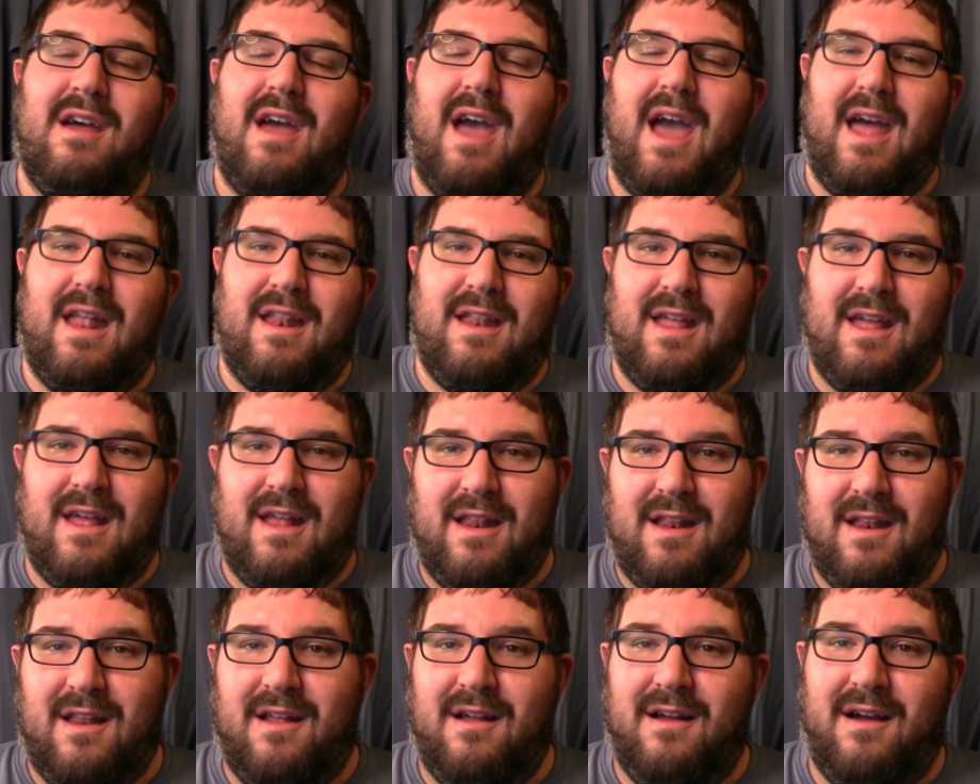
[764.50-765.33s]
and
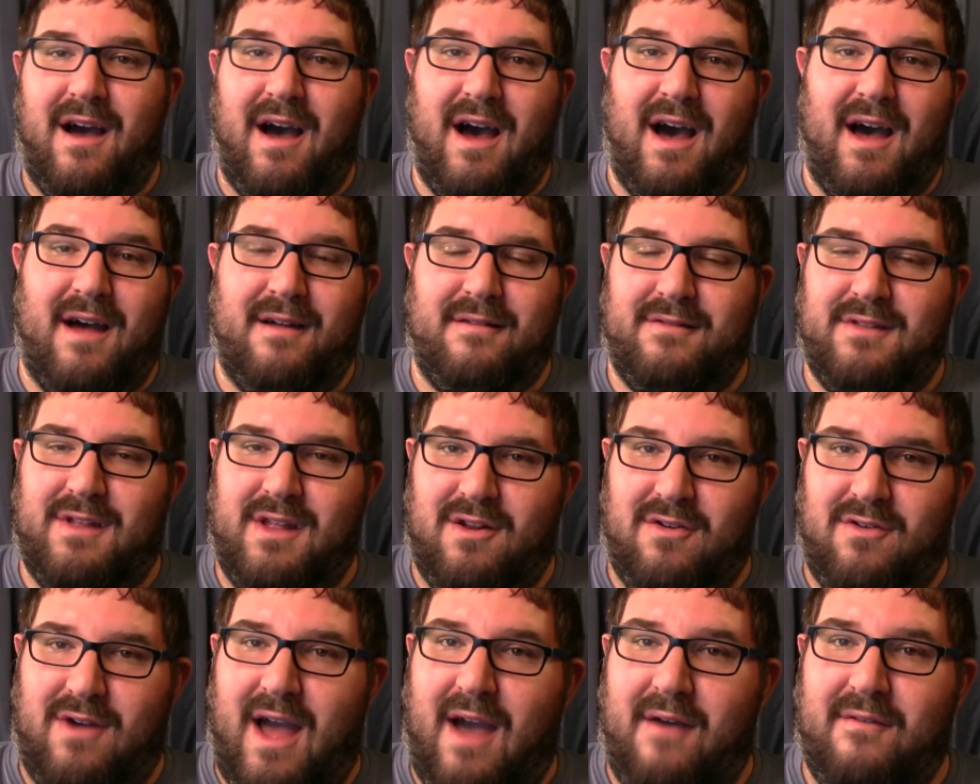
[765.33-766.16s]
then uh, you
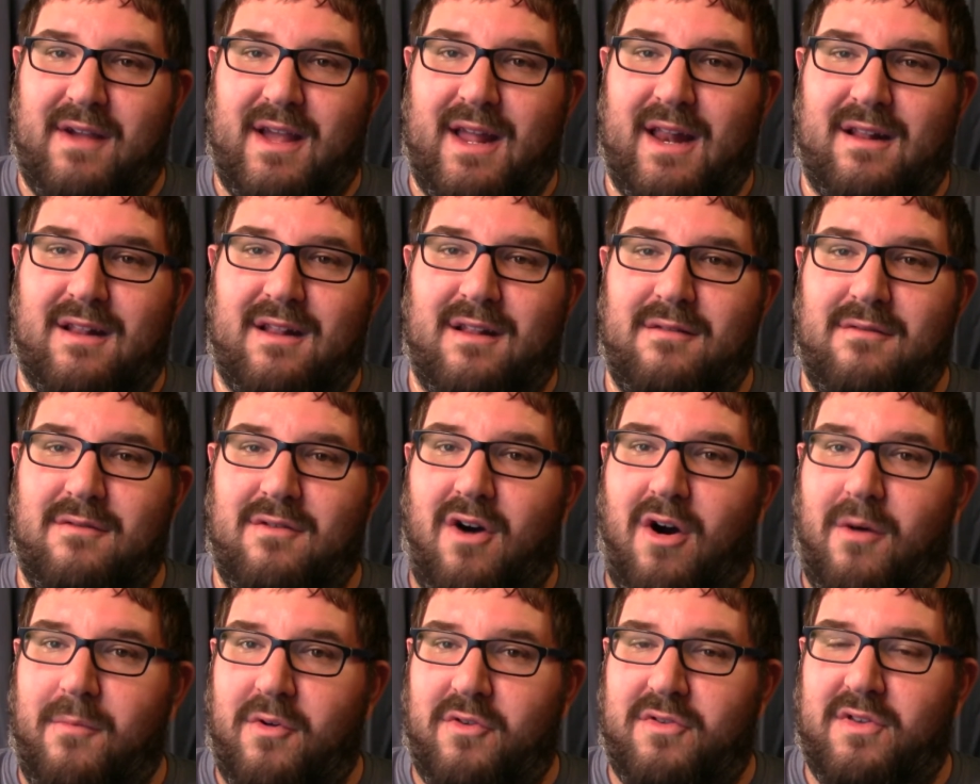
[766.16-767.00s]
know having it
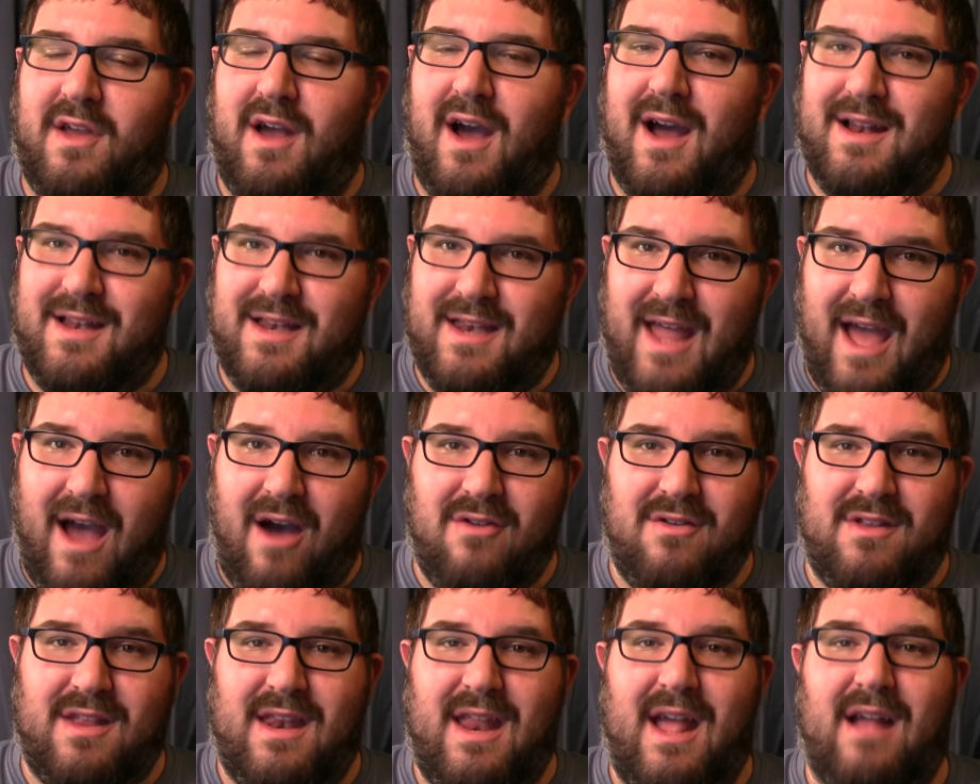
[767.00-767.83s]
almost cut
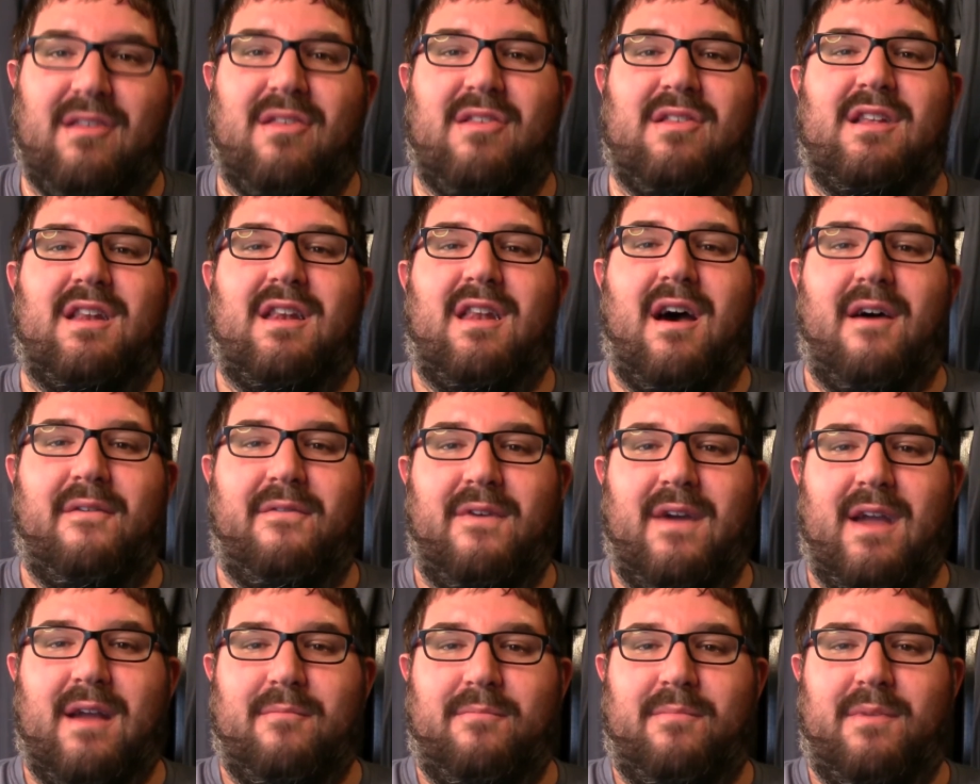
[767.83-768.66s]
down to next to
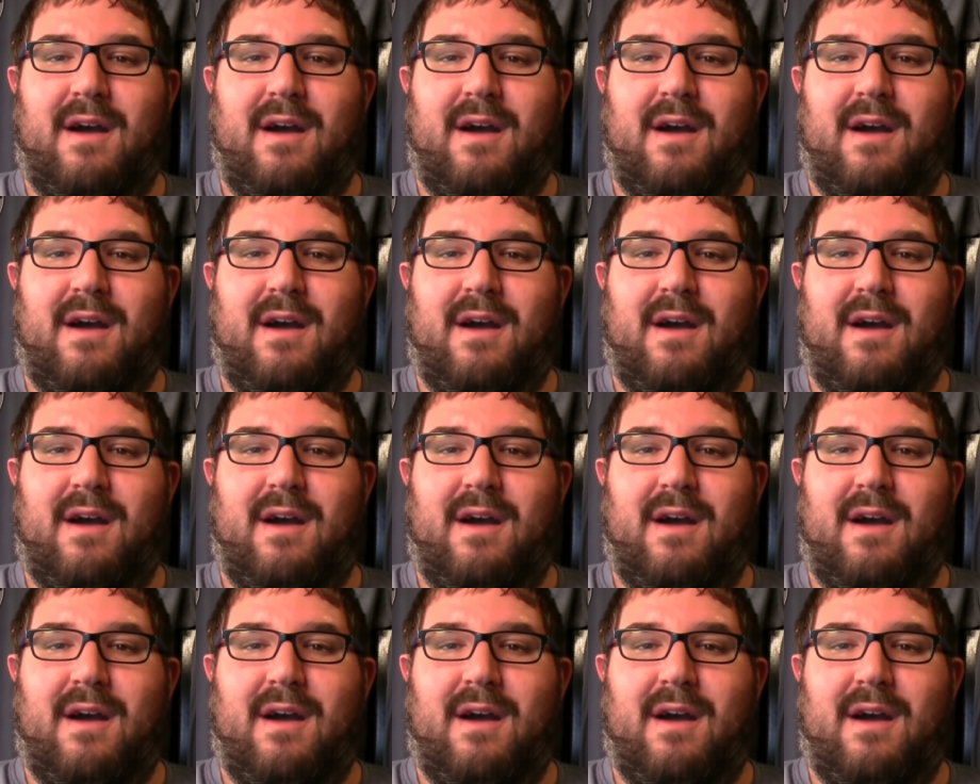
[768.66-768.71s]
nothing.